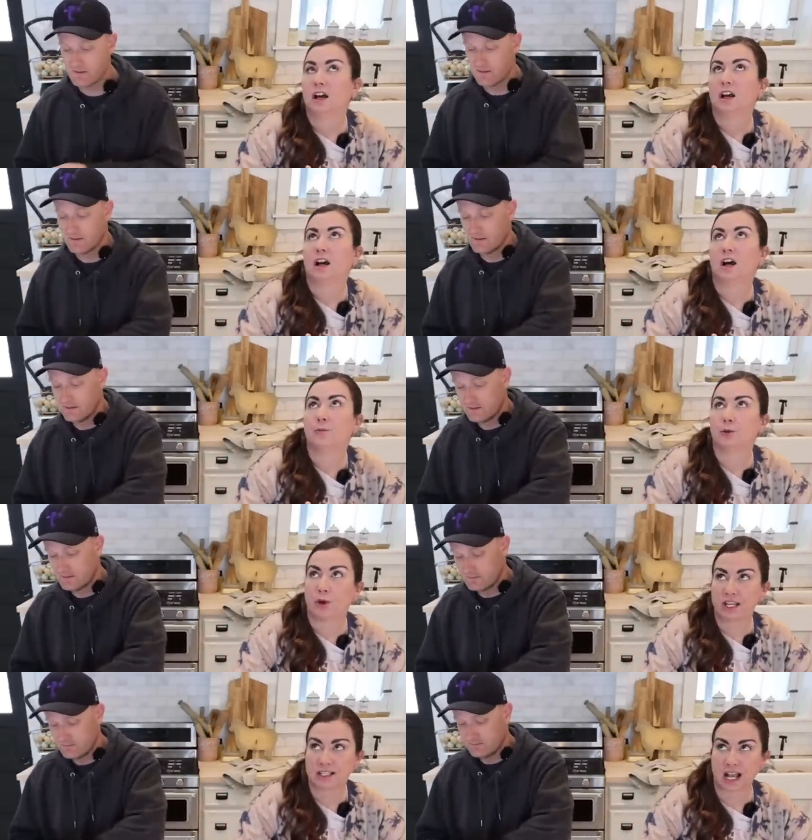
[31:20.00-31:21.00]
Speaker 1: um,
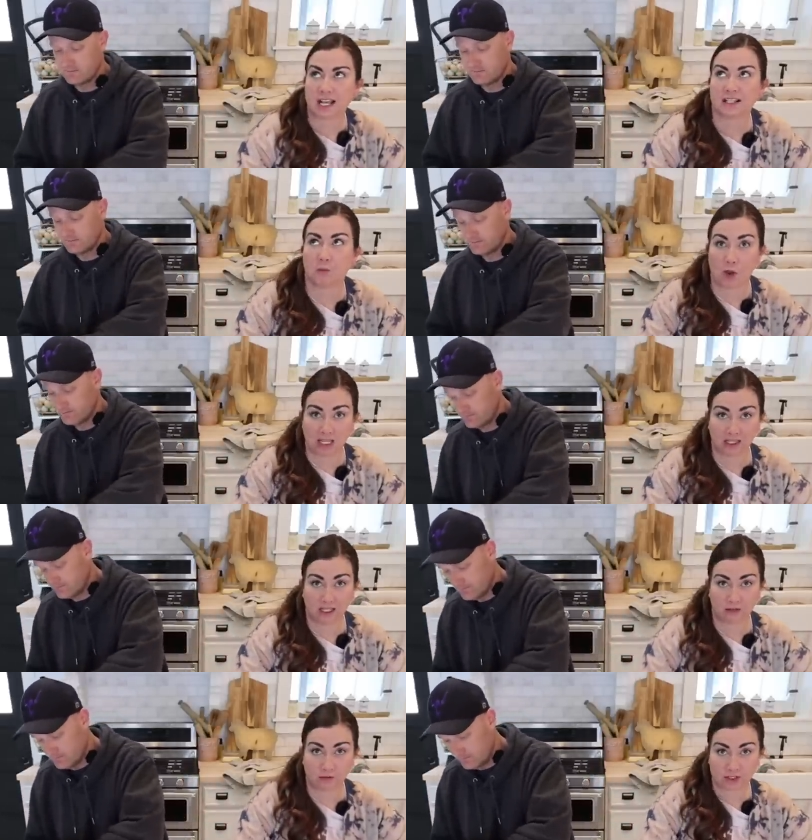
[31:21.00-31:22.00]
gray skies and white
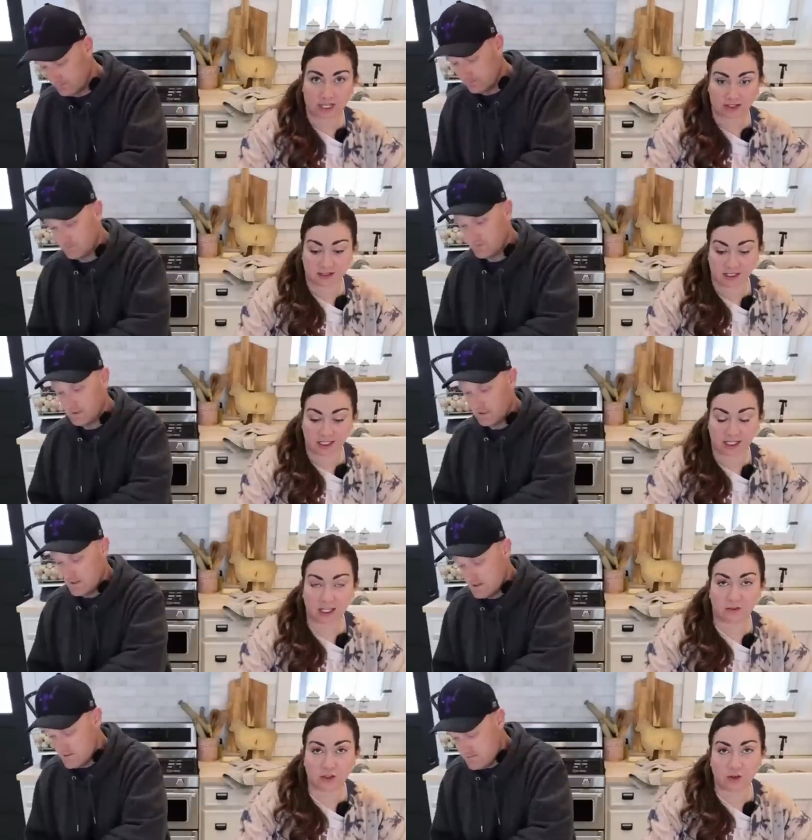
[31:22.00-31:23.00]
linen for stenciling.
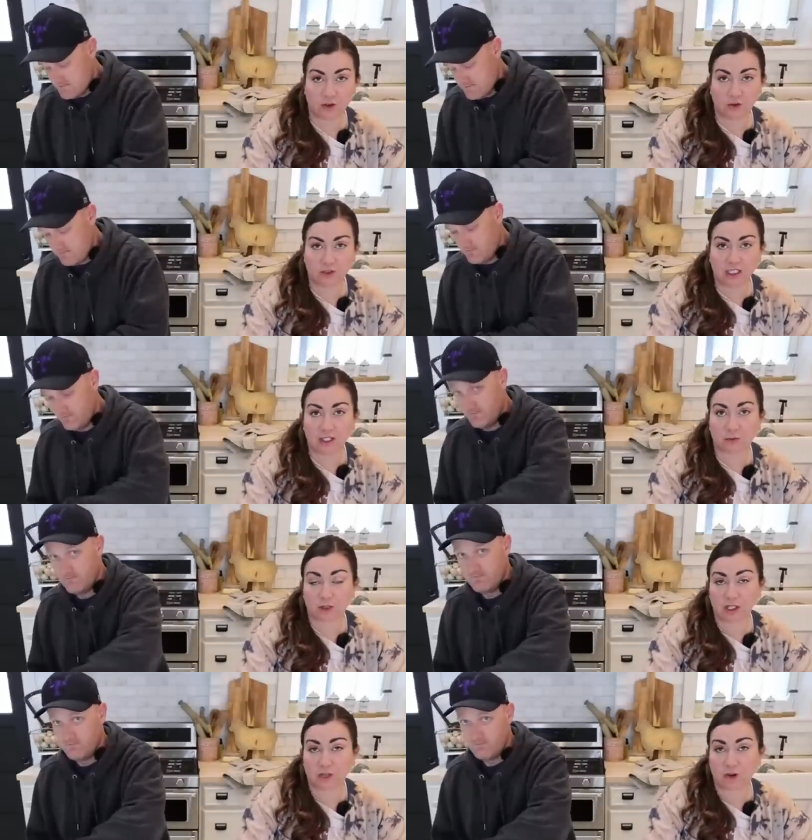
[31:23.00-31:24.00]
If you need a
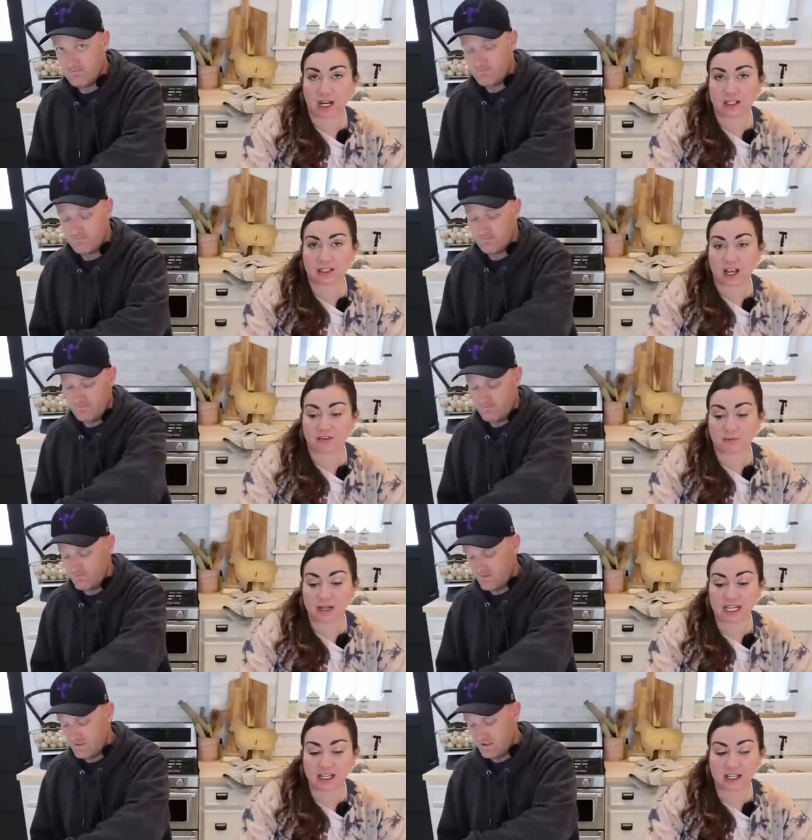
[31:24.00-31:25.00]
really great soft
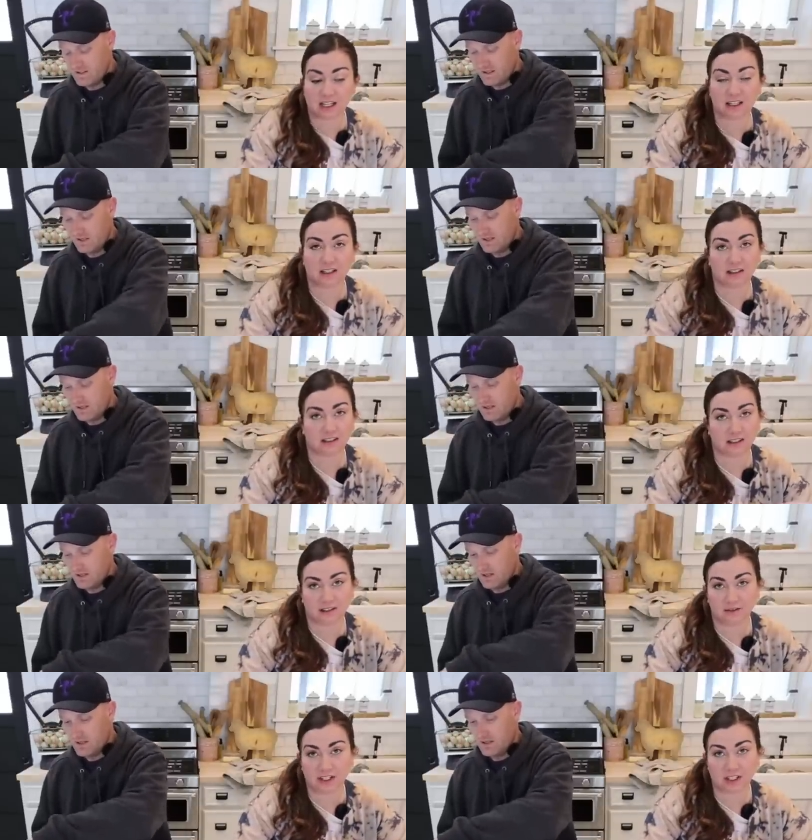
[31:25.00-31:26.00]
pink,
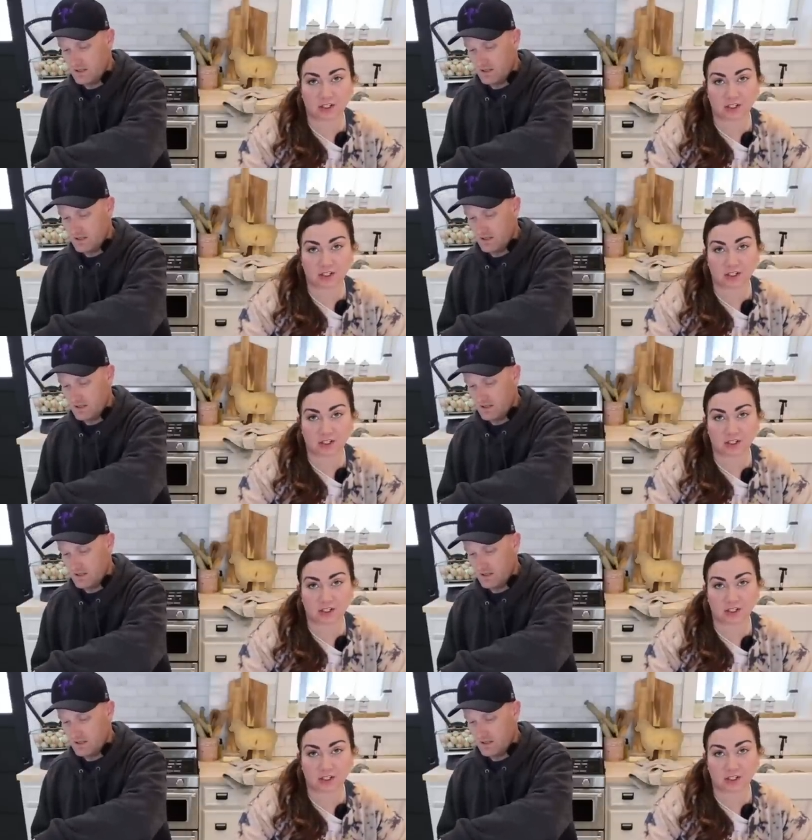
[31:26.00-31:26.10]
vintage